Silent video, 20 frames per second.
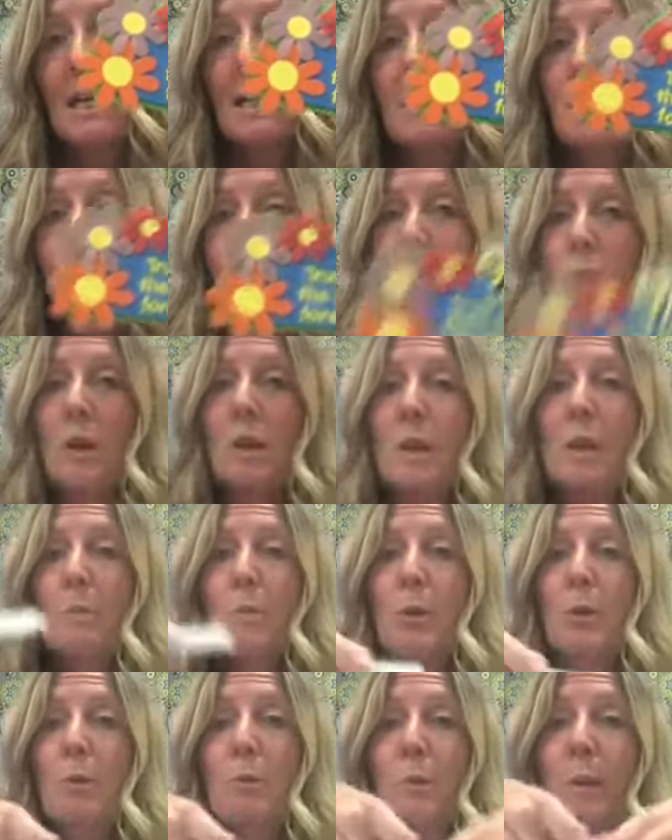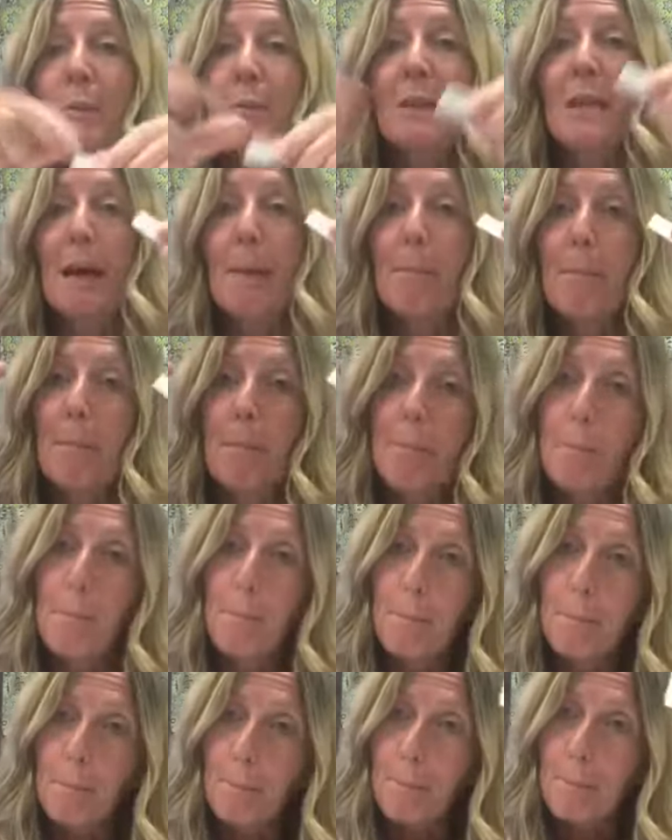is we're going to put, remember that
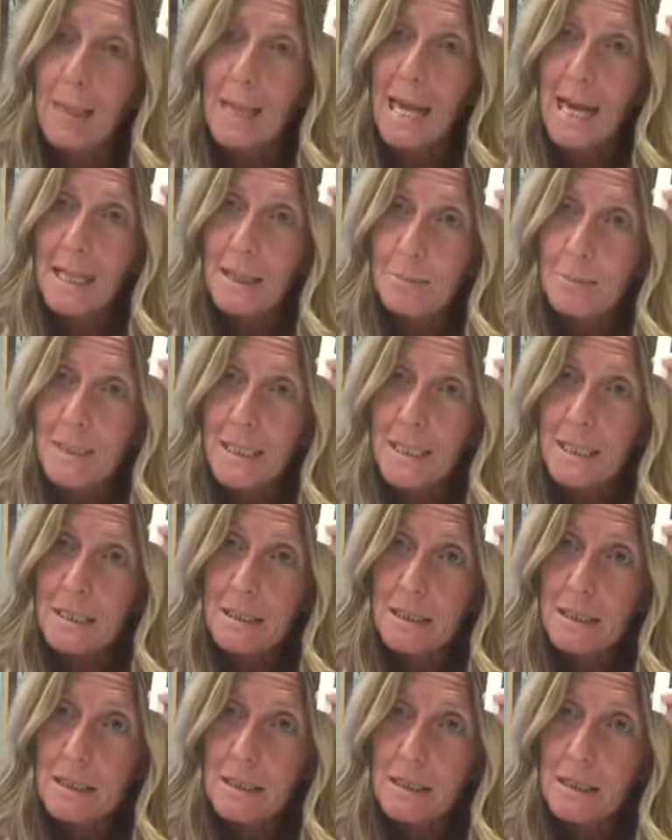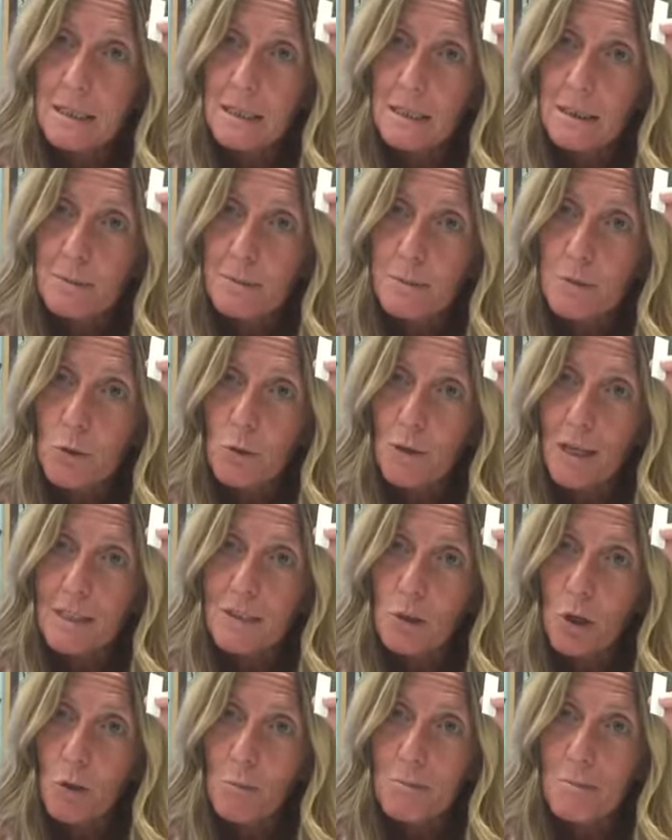black piece? So
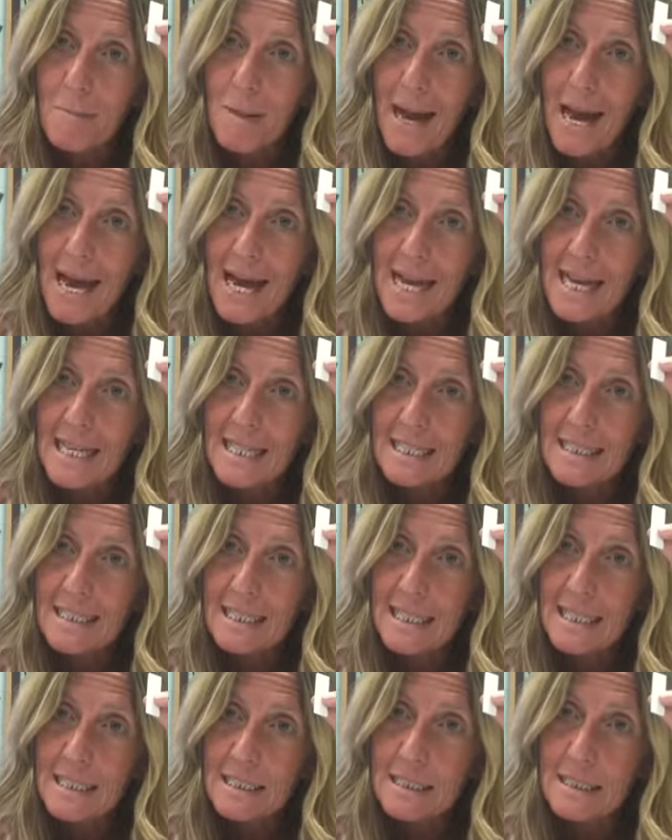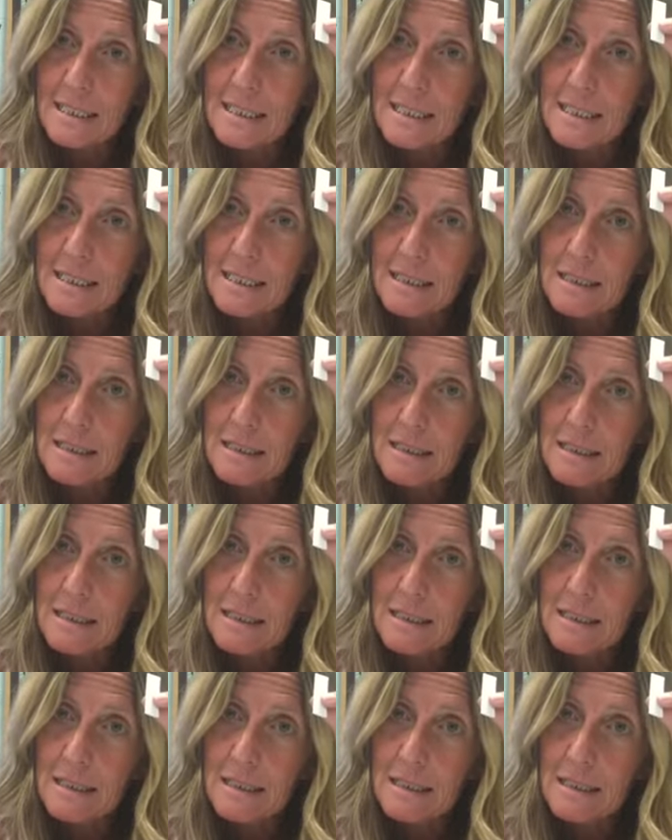that's our magnet.